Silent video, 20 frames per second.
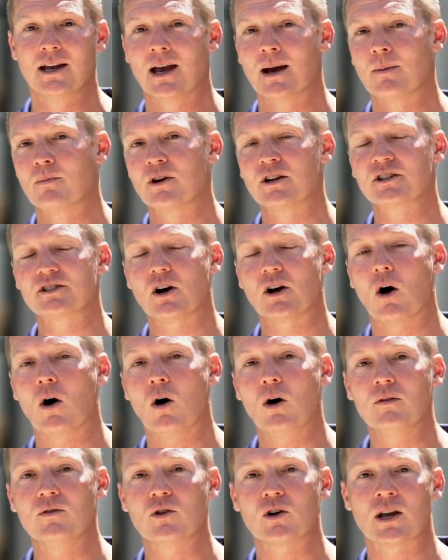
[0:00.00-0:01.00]
and brings
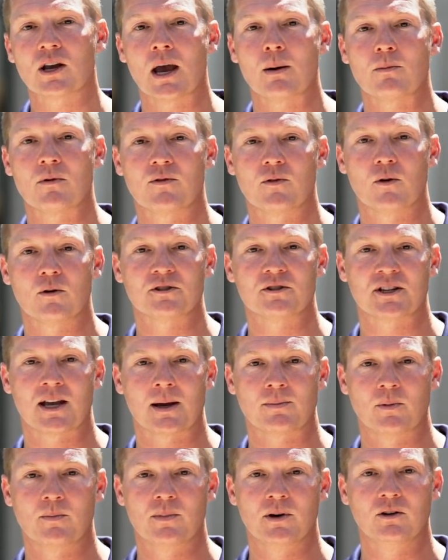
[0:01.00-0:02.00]
all of your camera phone's
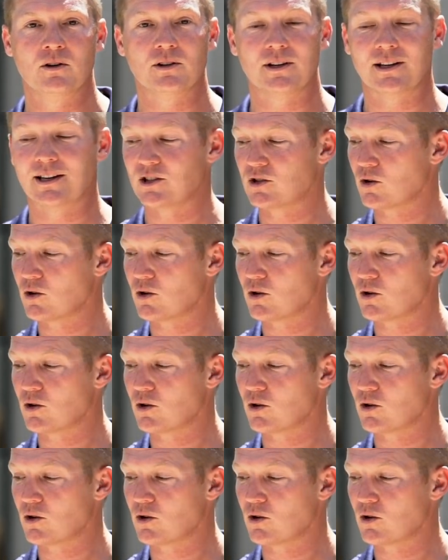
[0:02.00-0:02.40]
capability